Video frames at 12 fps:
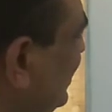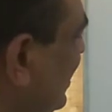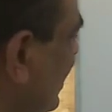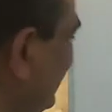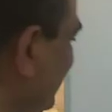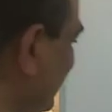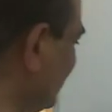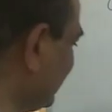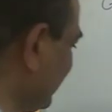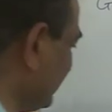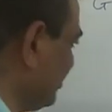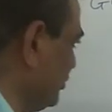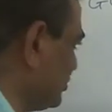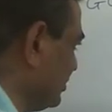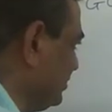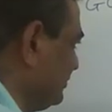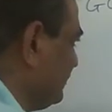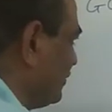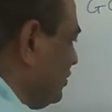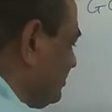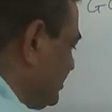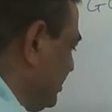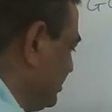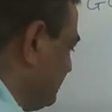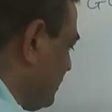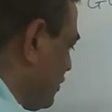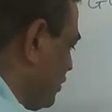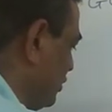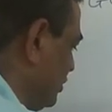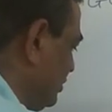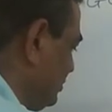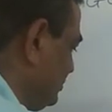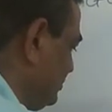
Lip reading: And angle contribution from this pole